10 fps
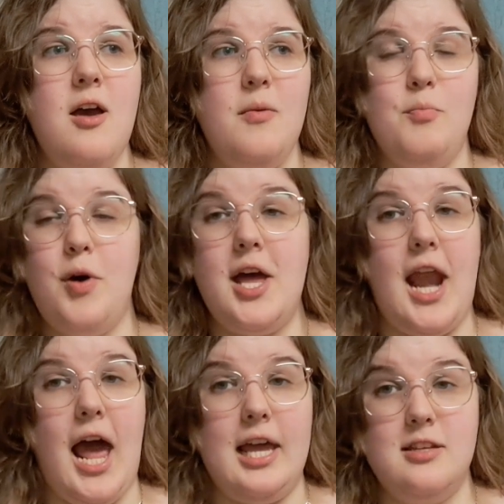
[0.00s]
but
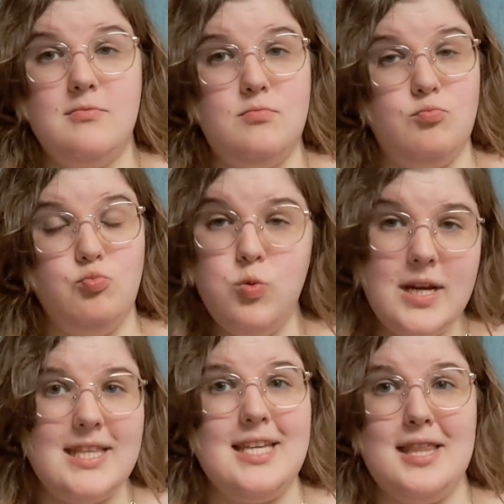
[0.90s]
I
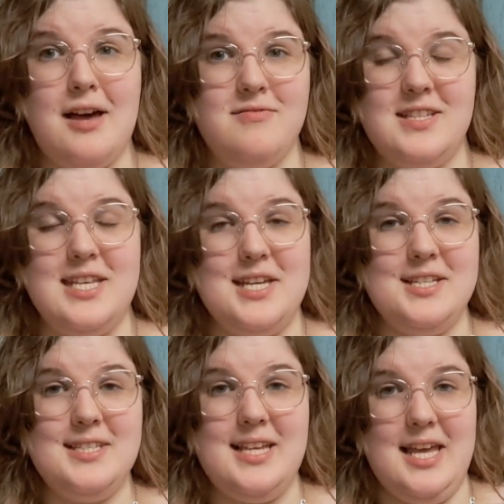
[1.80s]
really loved
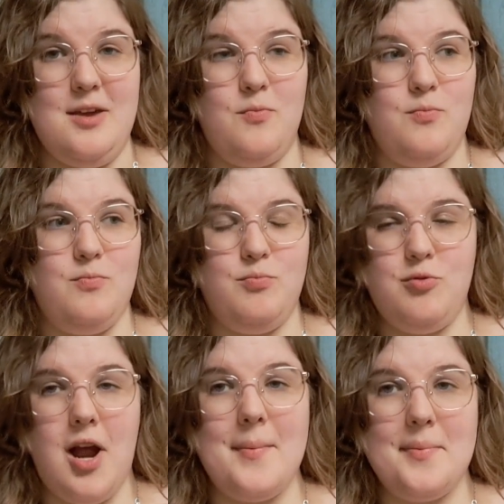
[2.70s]
this. It
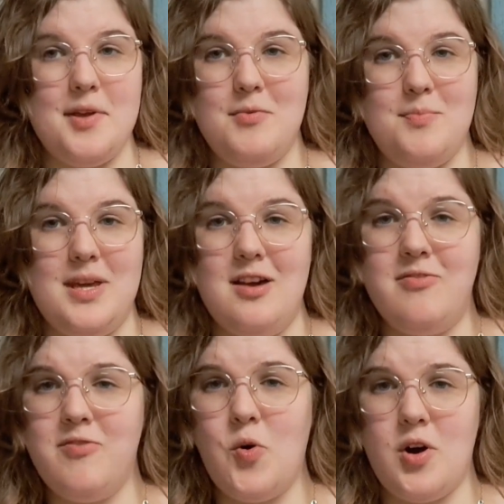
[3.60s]
probably would be a
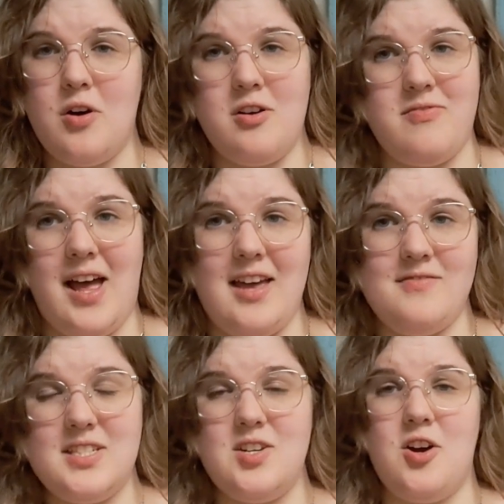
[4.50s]
4 or 5
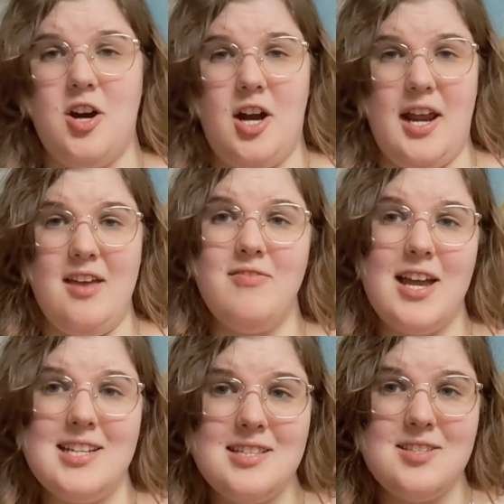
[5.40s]
star if I
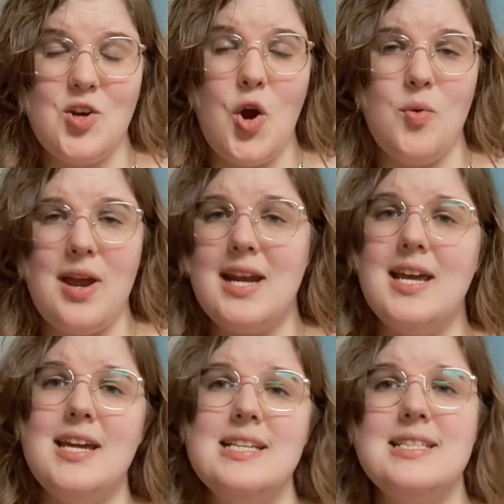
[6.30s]
did star
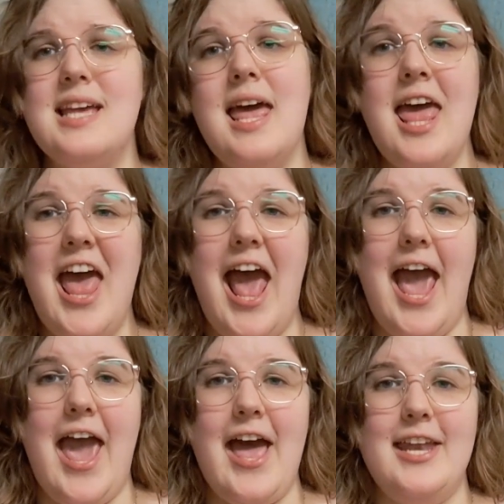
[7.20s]
ratings,
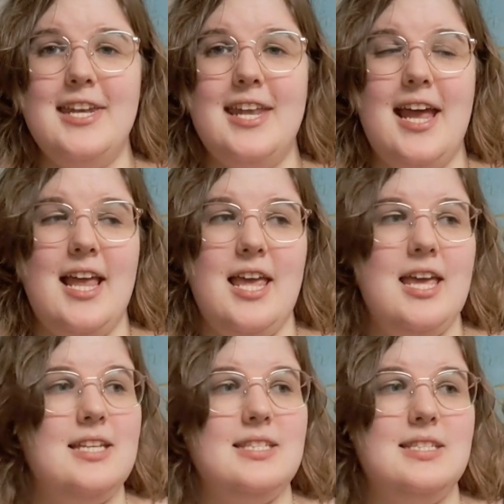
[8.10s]
and
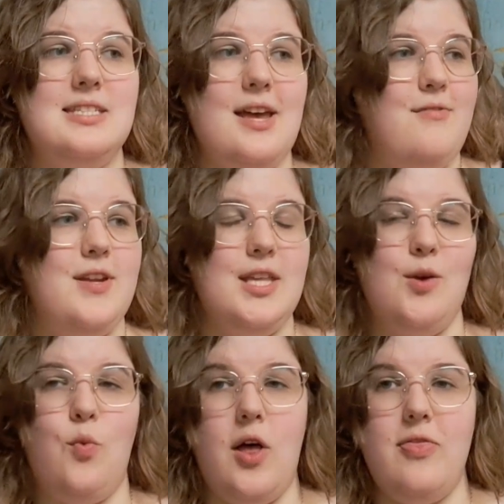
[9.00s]
it's definitely
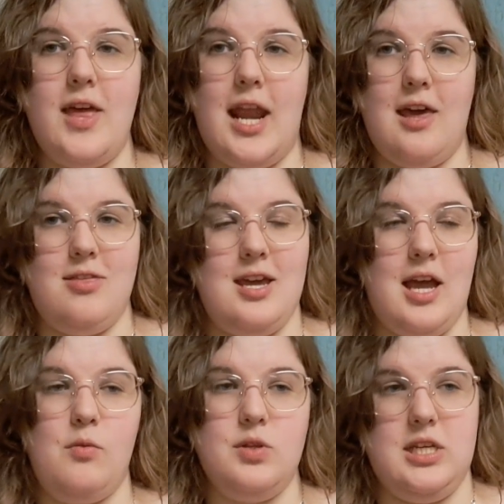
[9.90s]
one that I think
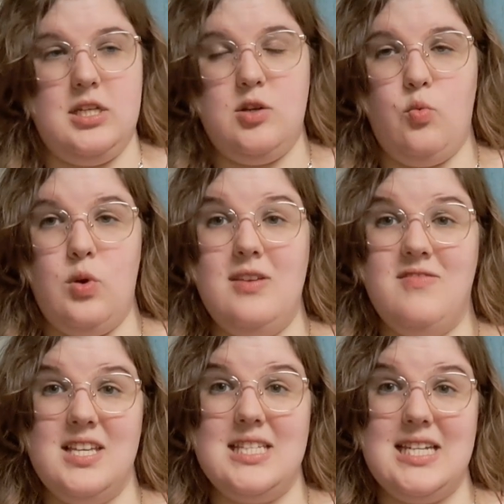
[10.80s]
I will need to
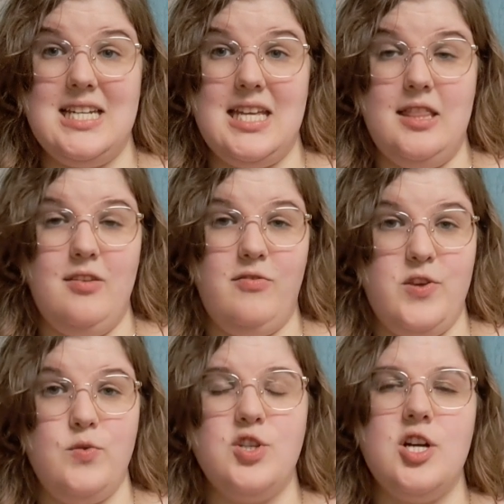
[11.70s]
revisit in the
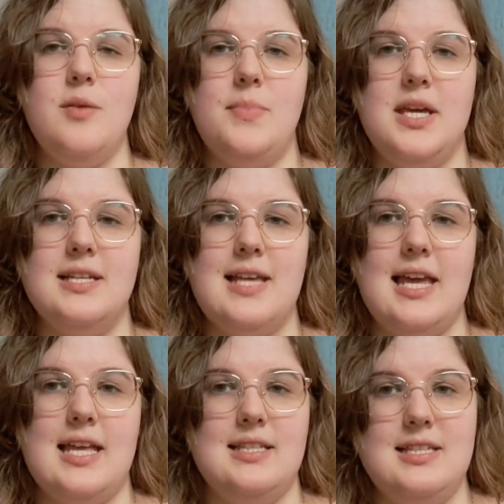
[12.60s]
future because I
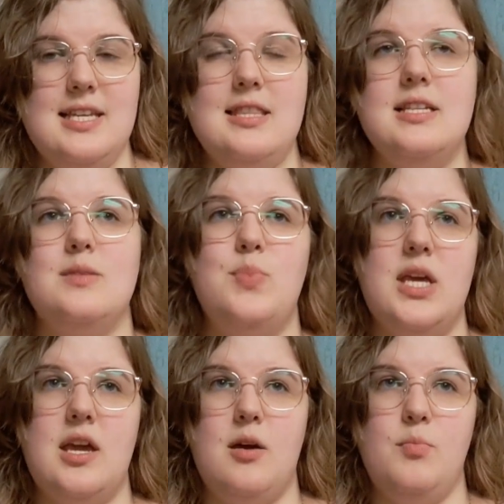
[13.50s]
can see this
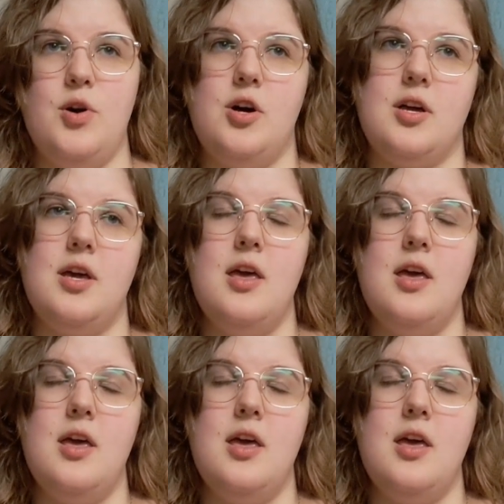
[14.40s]
being a book